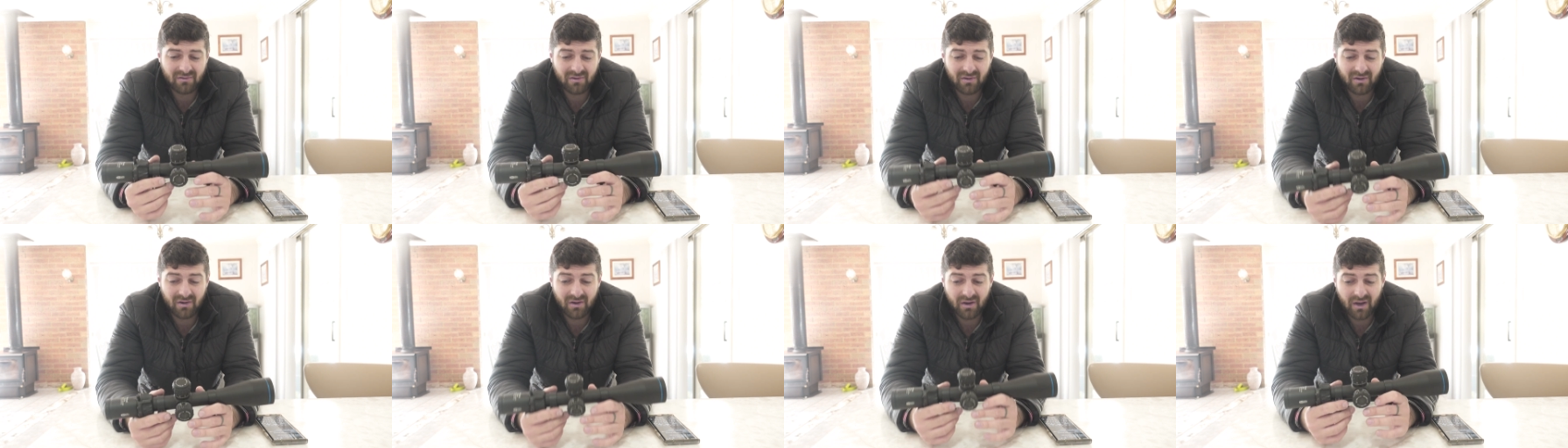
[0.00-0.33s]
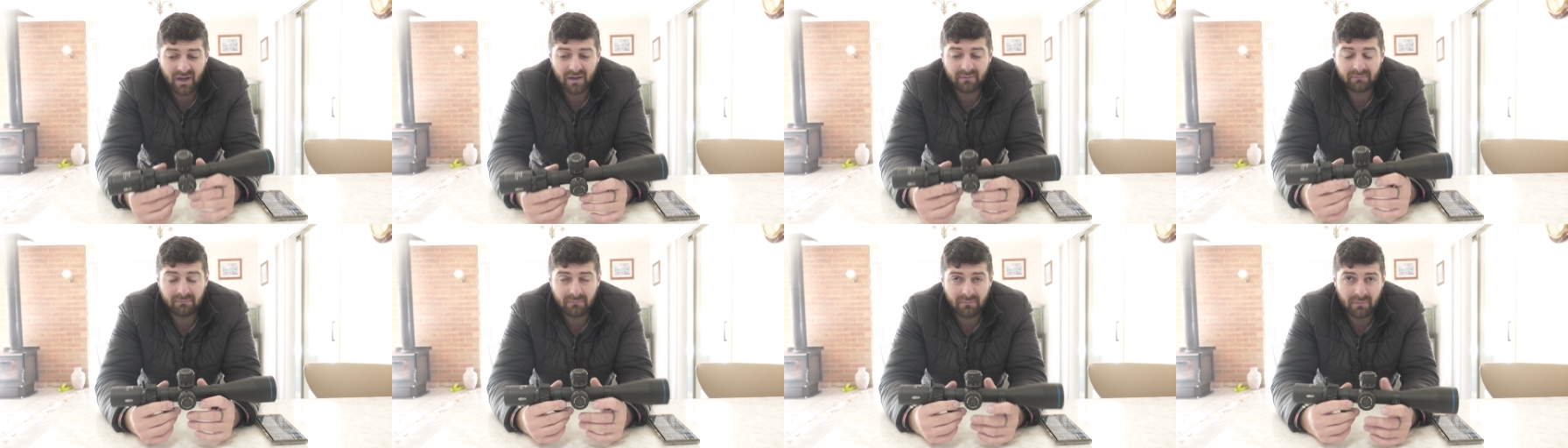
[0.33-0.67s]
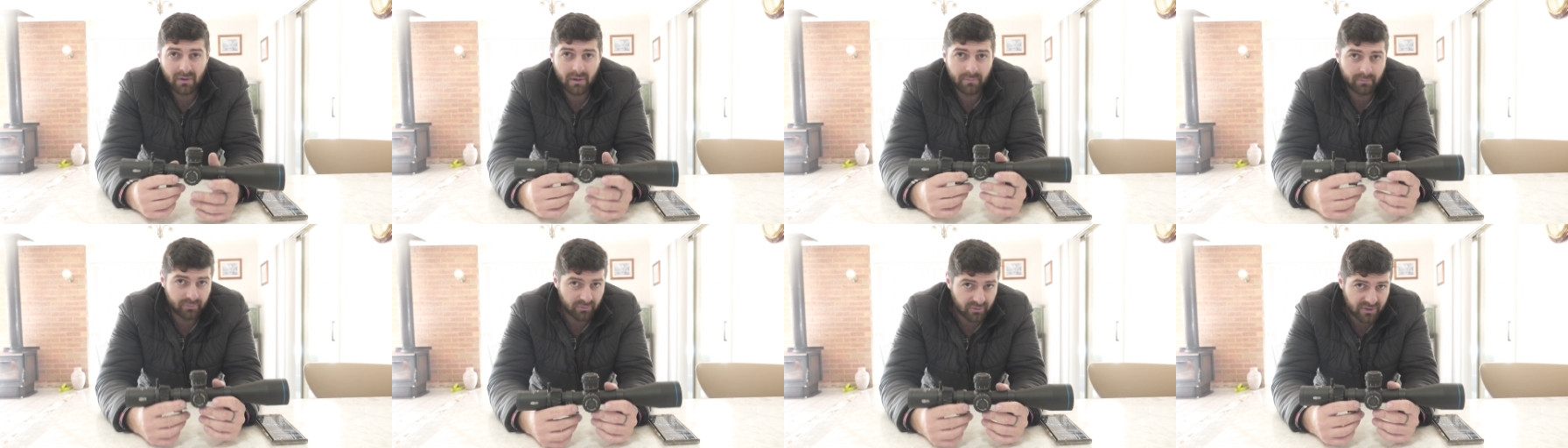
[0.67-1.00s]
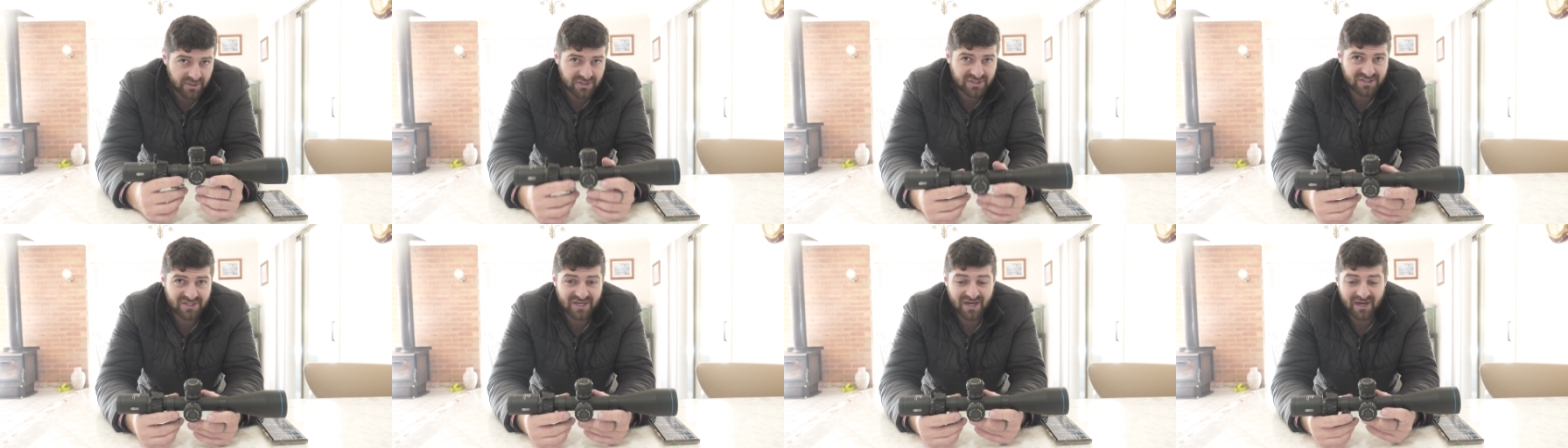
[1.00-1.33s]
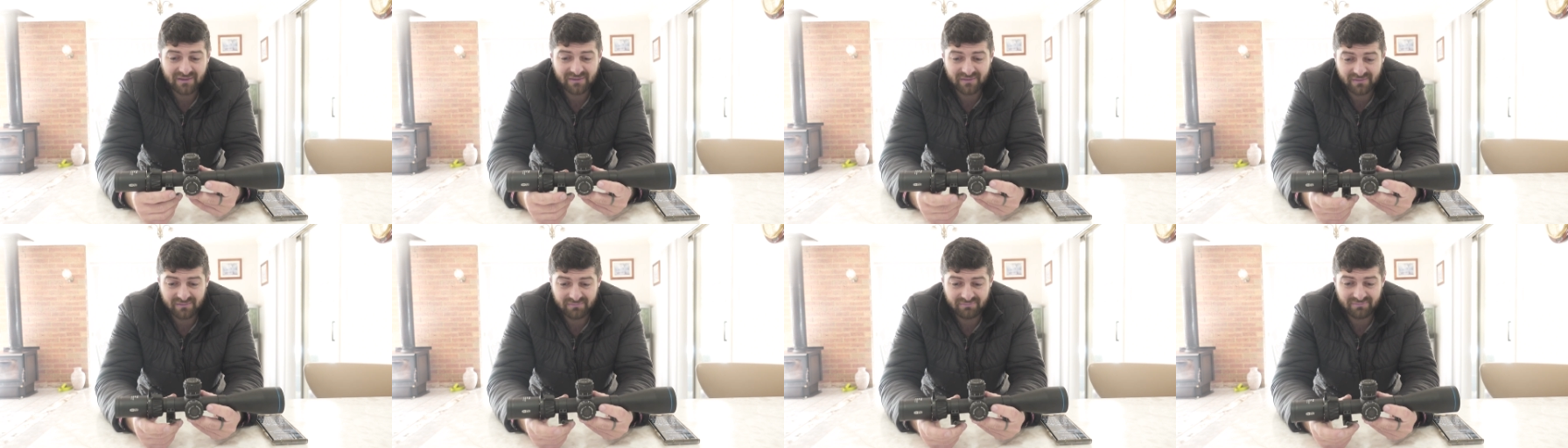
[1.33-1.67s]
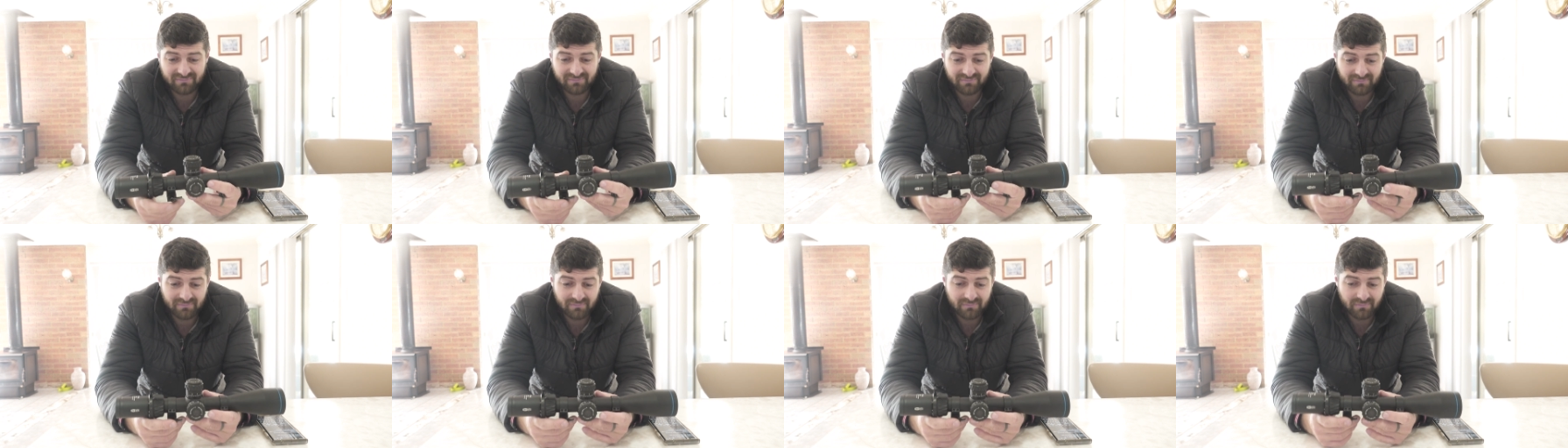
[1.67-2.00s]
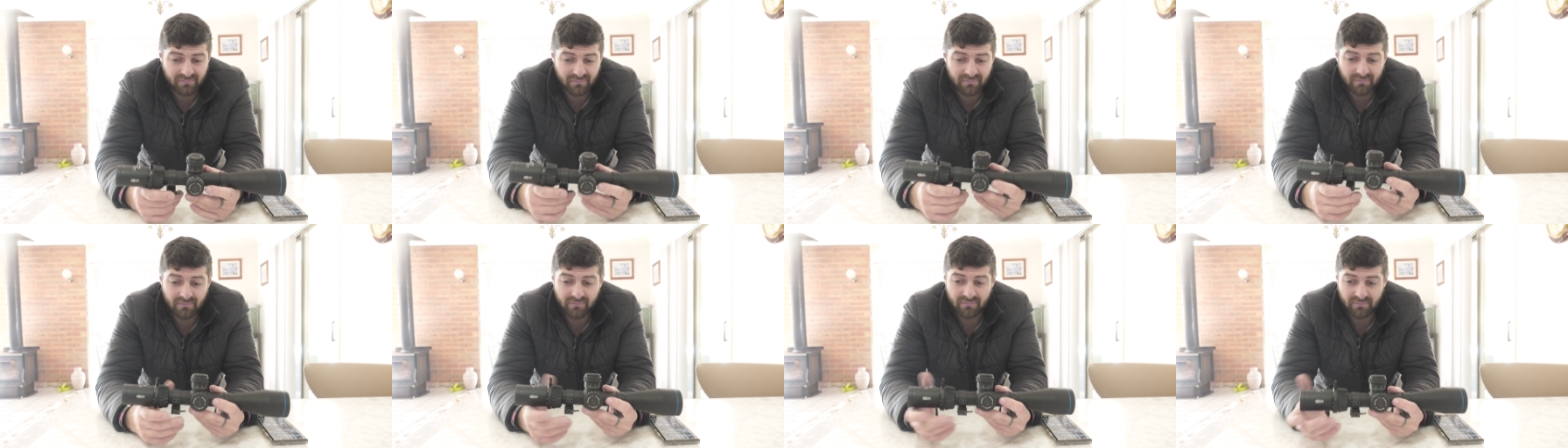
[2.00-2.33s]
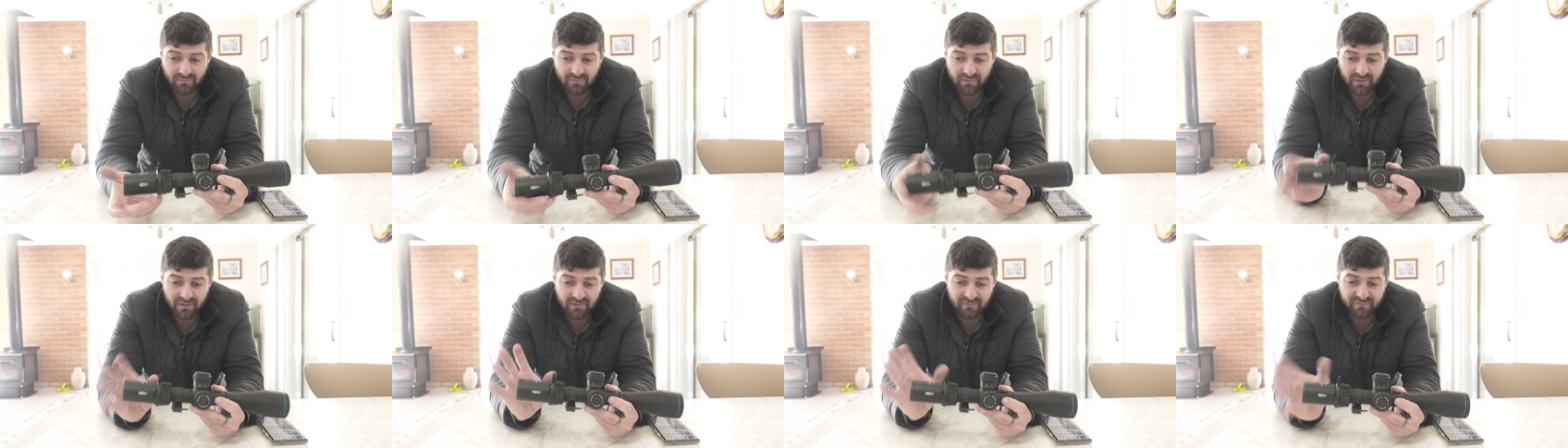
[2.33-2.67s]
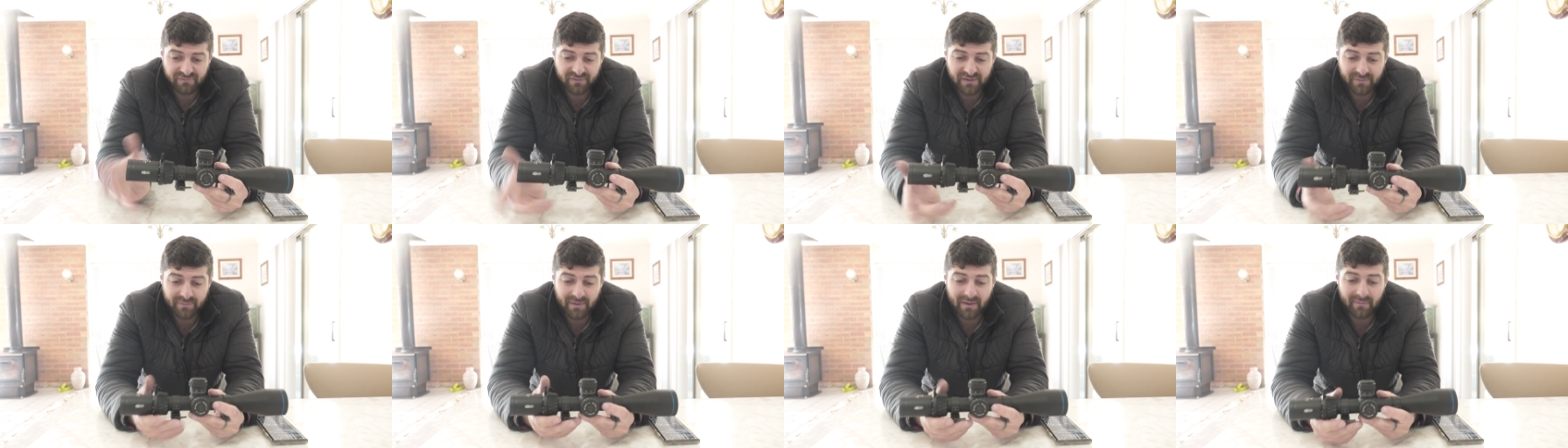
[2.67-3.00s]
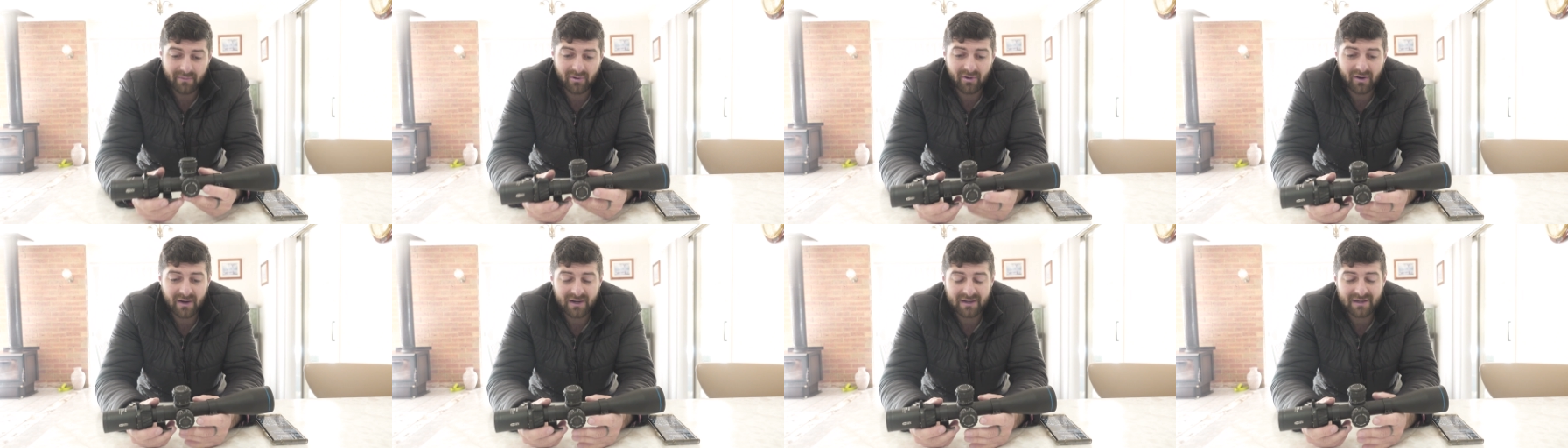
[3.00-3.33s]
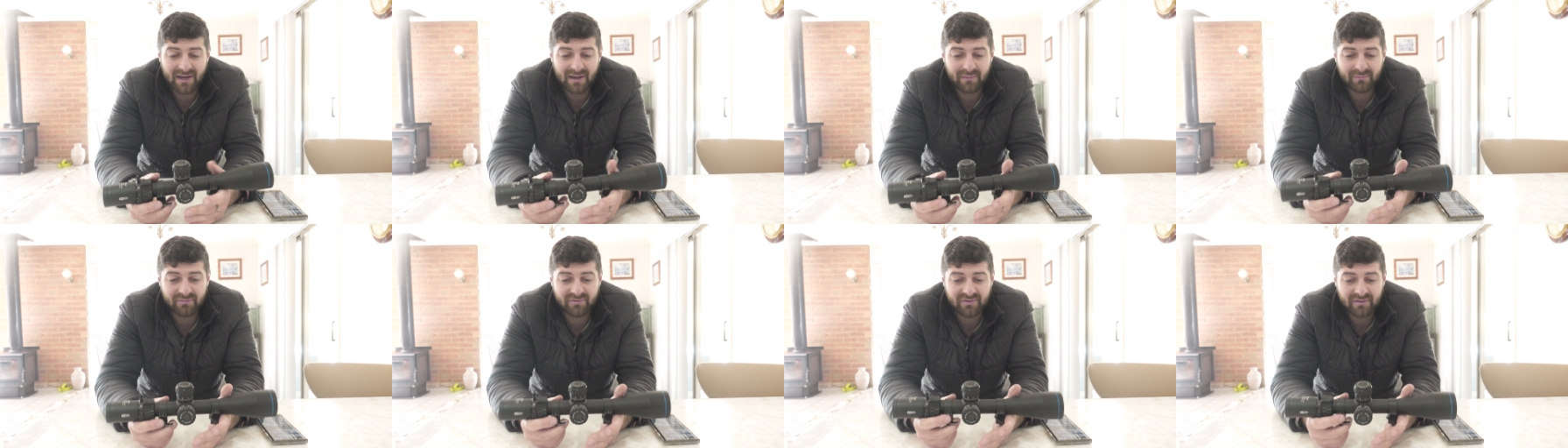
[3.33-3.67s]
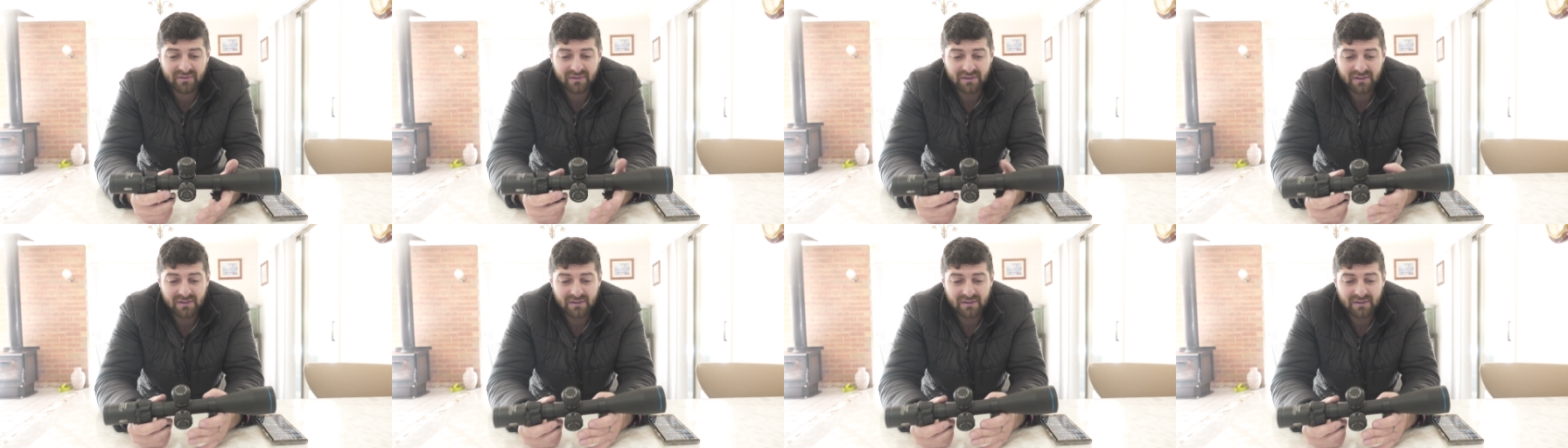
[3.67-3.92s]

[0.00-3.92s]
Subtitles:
I appreciate flip up eye caps.